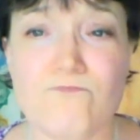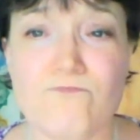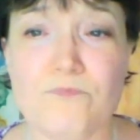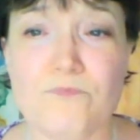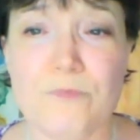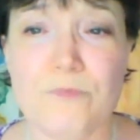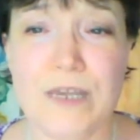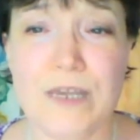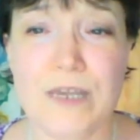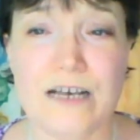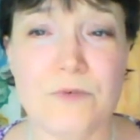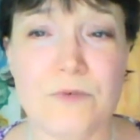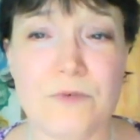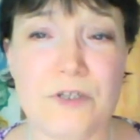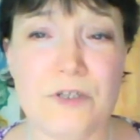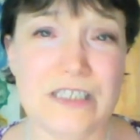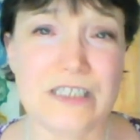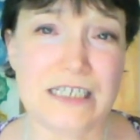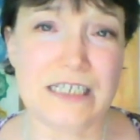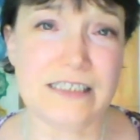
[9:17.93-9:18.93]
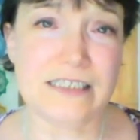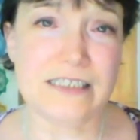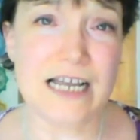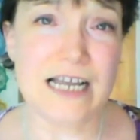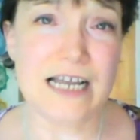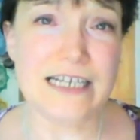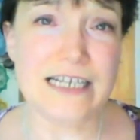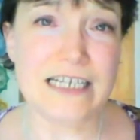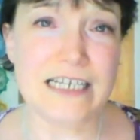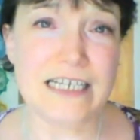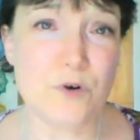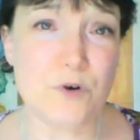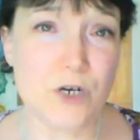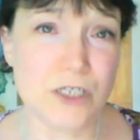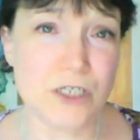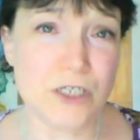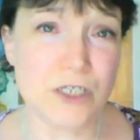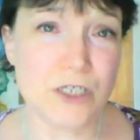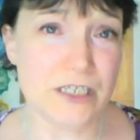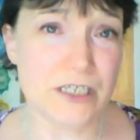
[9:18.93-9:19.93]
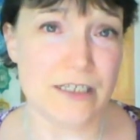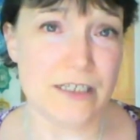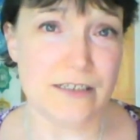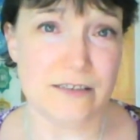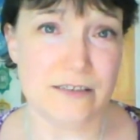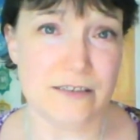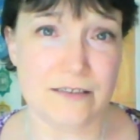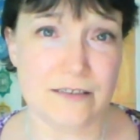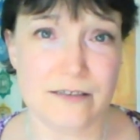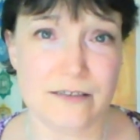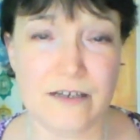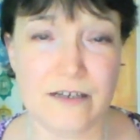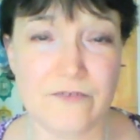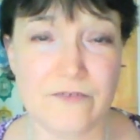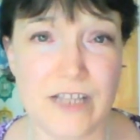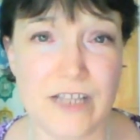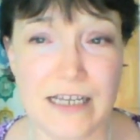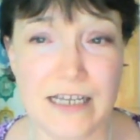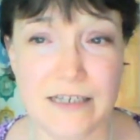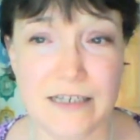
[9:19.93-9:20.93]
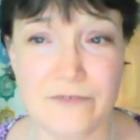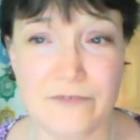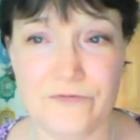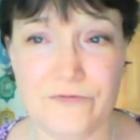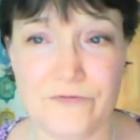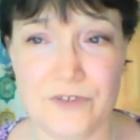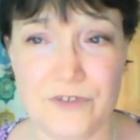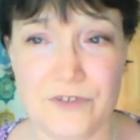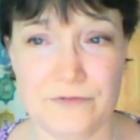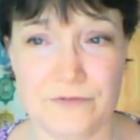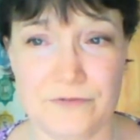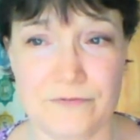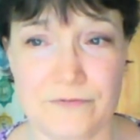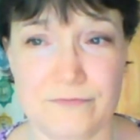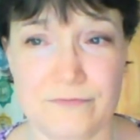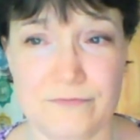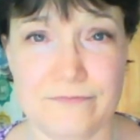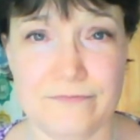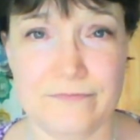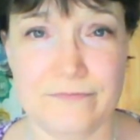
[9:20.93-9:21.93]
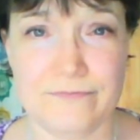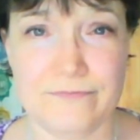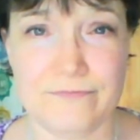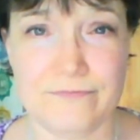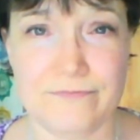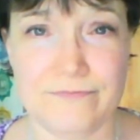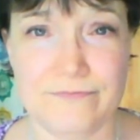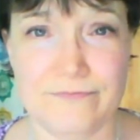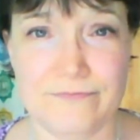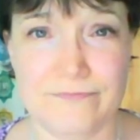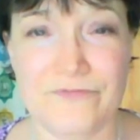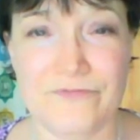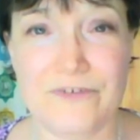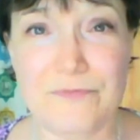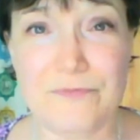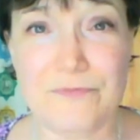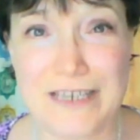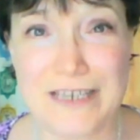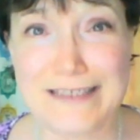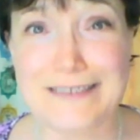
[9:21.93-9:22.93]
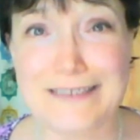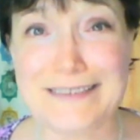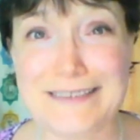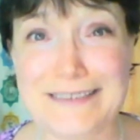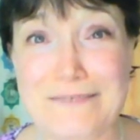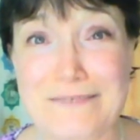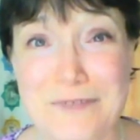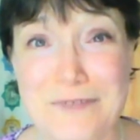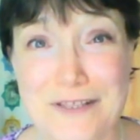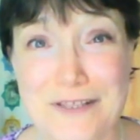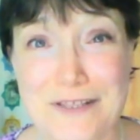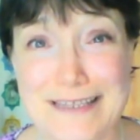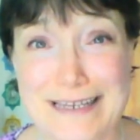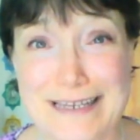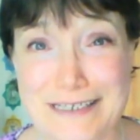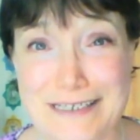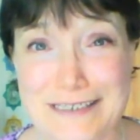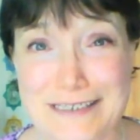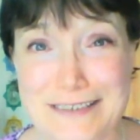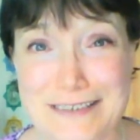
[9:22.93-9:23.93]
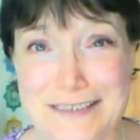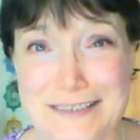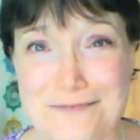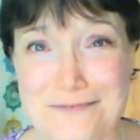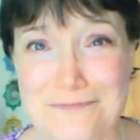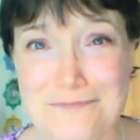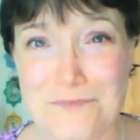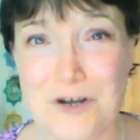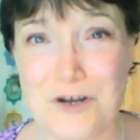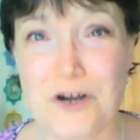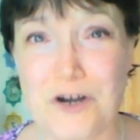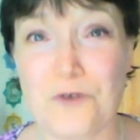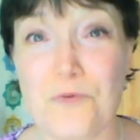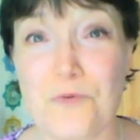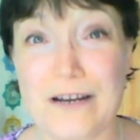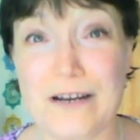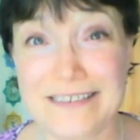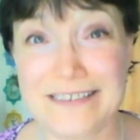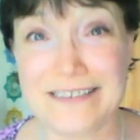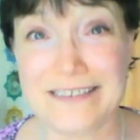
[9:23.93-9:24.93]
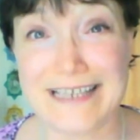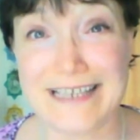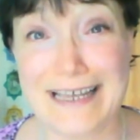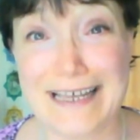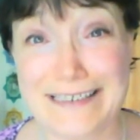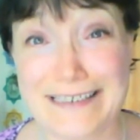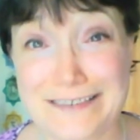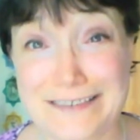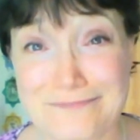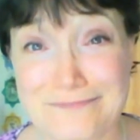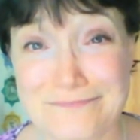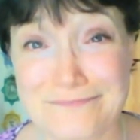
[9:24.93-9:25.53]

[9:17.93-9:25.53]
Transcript: make up only a tiny portion of life. For me, the simple things are where it's at.